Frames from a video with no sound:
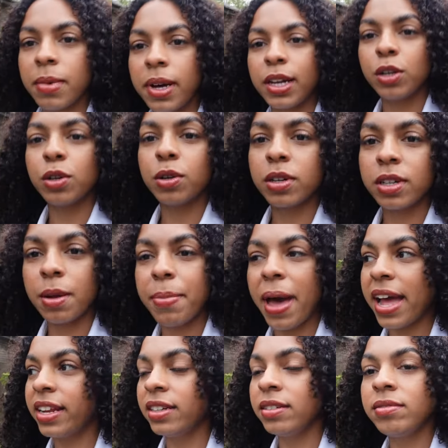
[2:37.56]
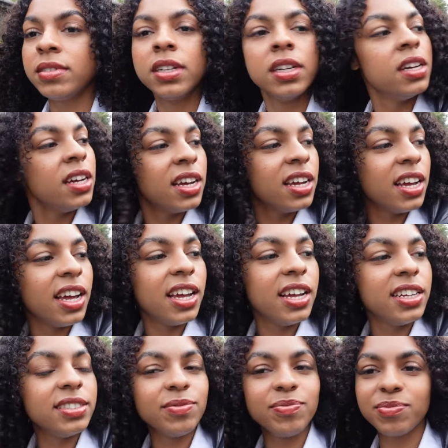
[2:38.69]
my little companion,
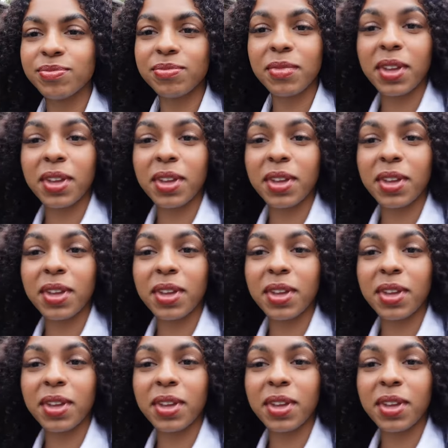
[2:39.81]
and